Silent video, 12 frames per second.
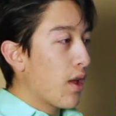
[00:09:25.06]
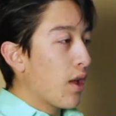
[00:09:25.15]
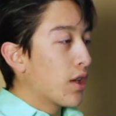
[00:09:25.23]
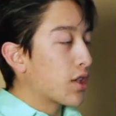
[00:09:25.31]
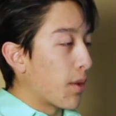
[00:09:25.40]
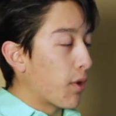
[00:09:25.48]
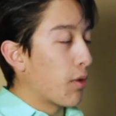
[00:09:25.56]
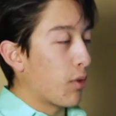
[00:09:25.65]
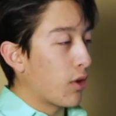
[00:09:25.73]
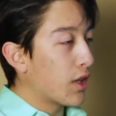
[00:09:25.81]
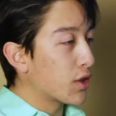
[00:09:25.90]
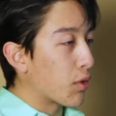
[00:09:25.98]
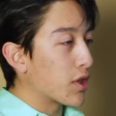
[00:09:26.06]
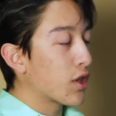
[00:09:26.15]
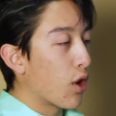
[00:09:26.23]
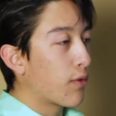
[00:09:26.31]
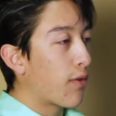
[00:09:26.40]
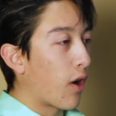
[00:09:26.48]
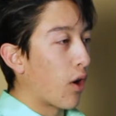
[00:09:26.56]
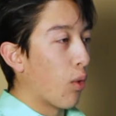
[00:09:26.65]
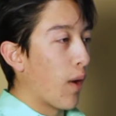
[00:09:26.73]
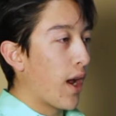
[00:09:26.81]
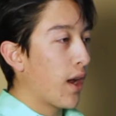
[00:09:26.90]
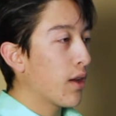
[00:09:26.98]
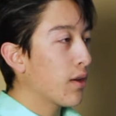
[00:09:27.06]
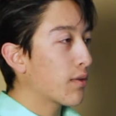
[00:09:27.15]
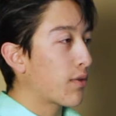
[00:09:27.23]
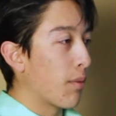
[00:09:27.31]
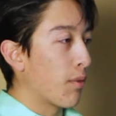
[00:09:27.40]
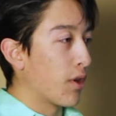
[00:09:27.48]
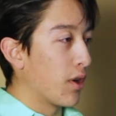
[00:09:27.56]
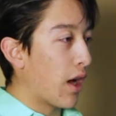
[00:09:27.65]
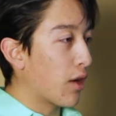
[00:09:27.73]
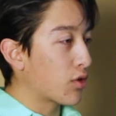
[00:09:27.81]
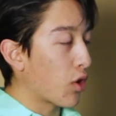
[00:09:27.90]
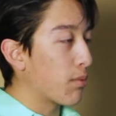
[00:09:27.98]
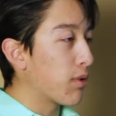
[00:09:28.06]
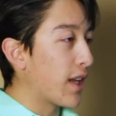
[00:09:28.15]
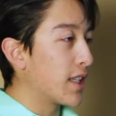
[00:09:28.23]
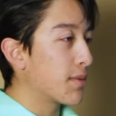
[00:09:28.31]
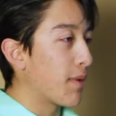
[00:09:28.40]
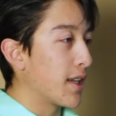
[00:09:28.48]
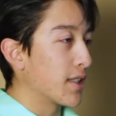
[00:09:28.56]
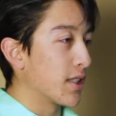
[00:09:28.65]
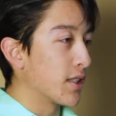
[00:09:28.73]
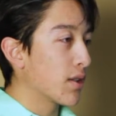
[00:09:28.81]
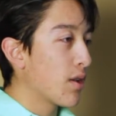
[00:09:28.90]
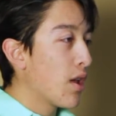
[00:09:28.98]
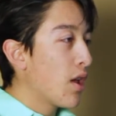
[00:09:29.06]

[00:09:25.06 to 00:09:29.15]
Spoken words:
Some communities were so far away from the outdoor play spaces.